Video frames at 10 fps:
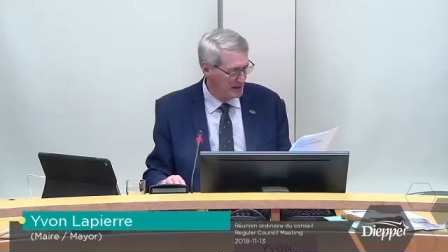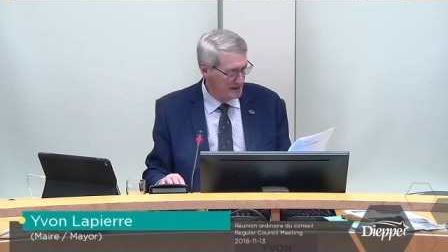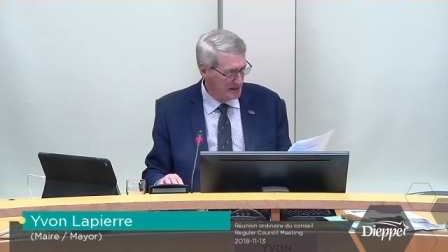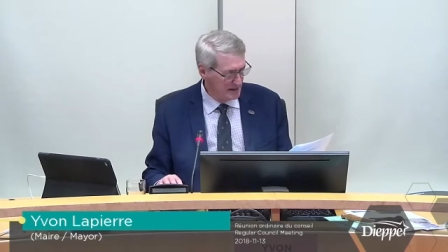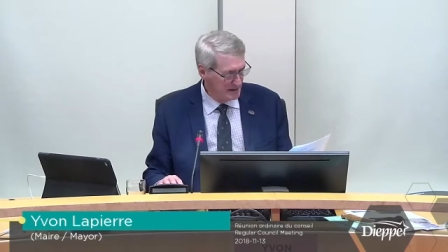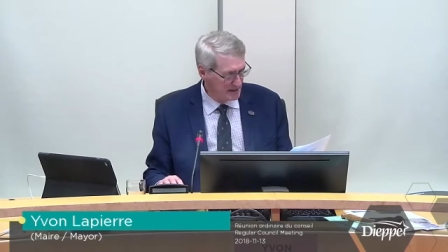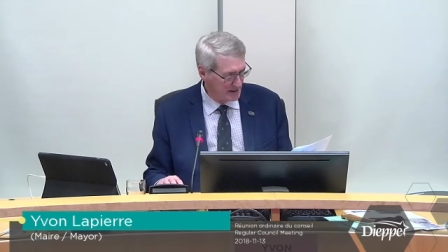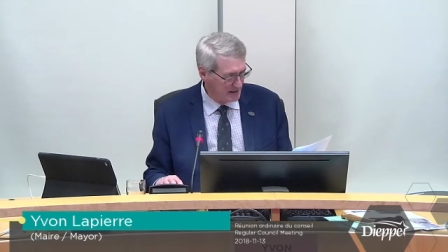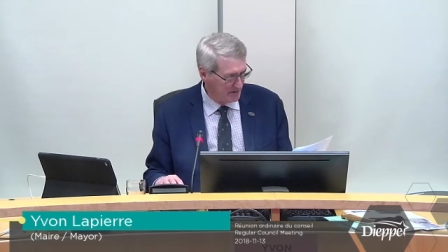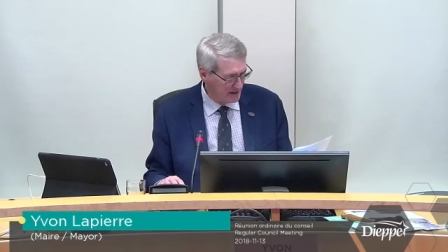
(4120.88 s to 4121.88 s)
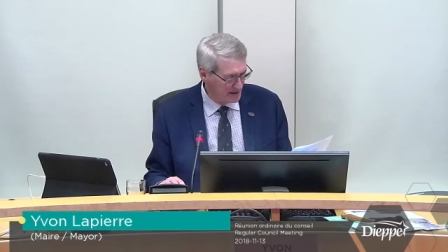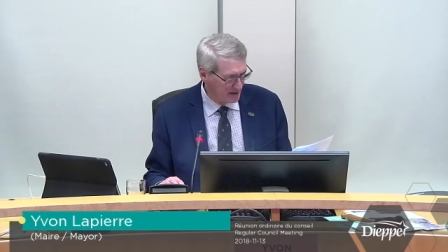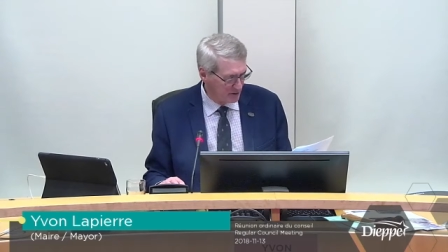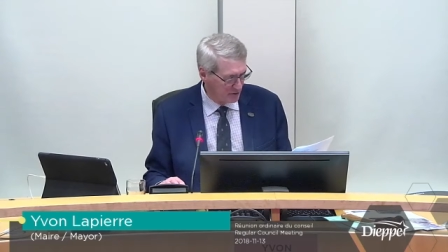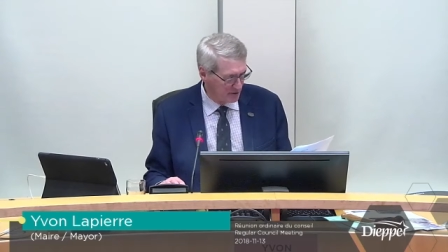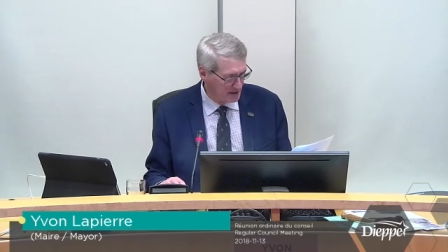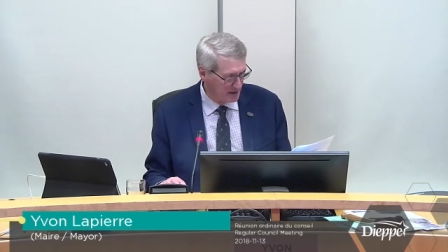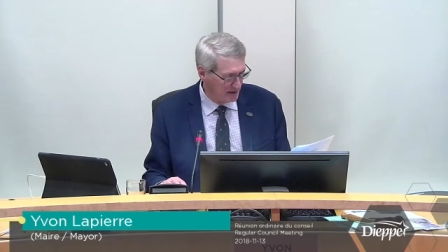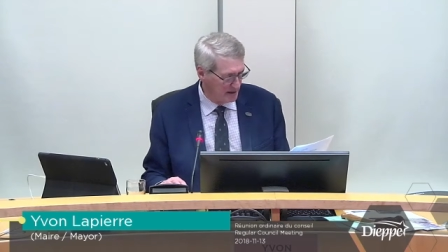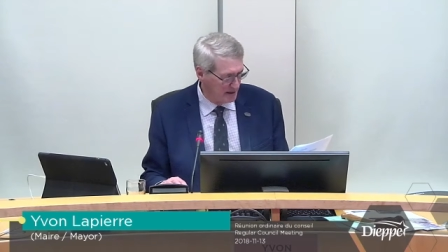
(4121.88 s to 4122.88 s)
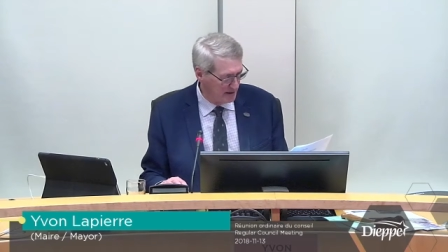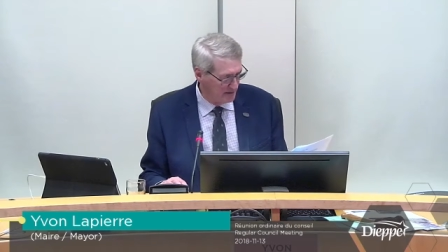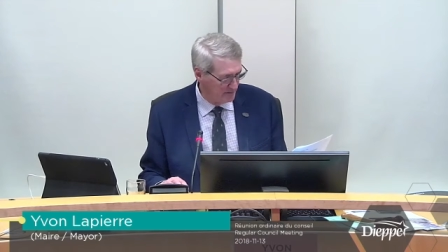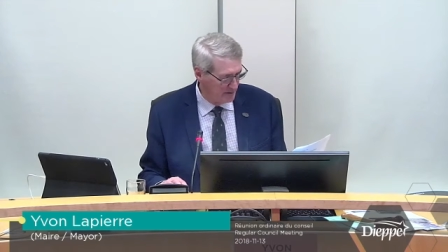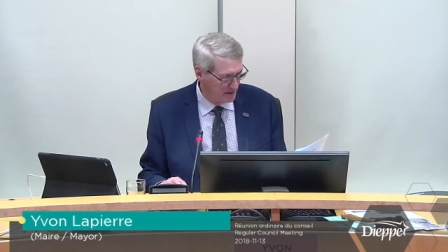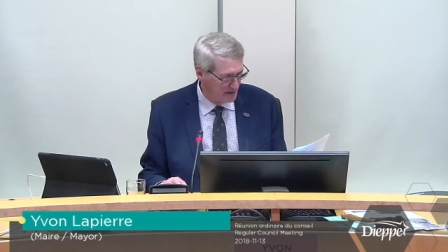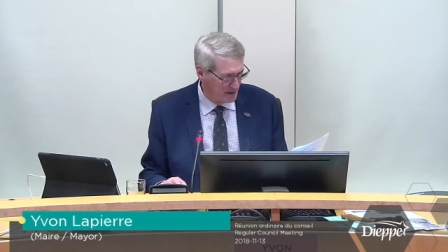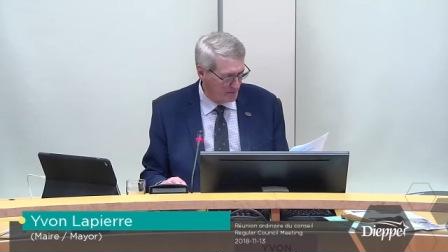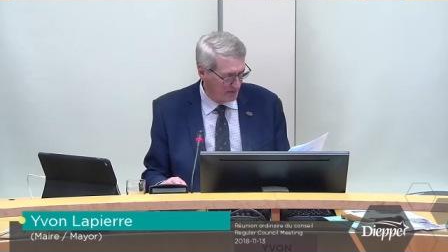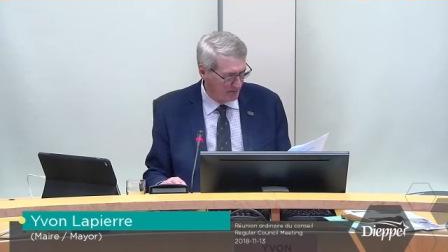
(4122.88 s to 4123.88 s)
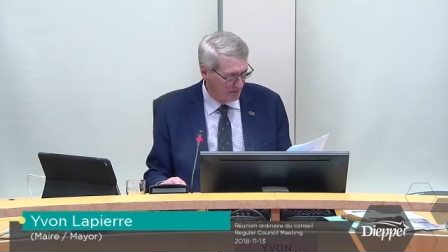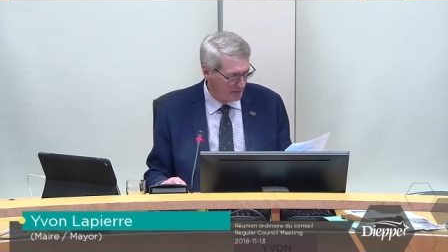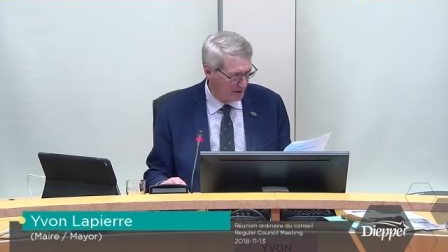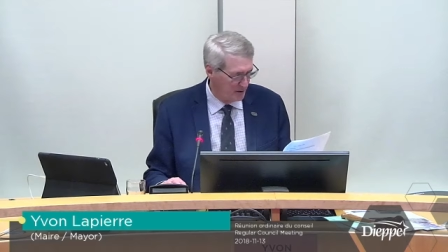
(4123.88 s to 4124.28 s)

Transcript: now to Bylaw C27,